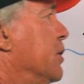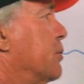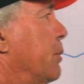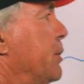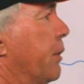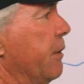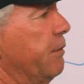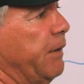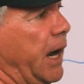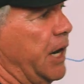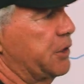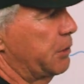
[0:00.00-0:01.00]
just retrieve
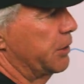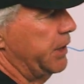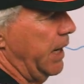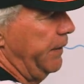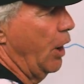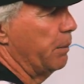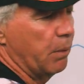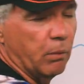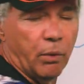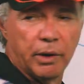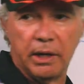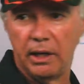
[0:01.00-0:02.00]
fast because out in the open
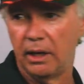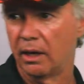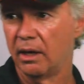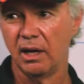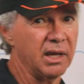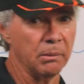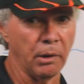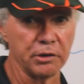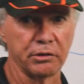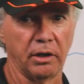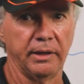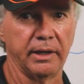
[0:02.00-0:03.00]
water here, you're
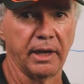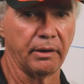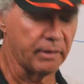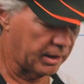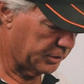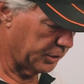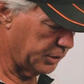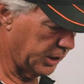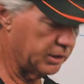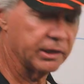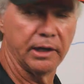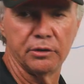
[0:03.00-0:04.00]
most likely going to run into
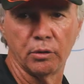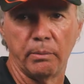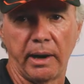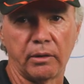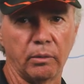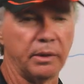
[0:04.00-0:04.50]
GTs or mackerel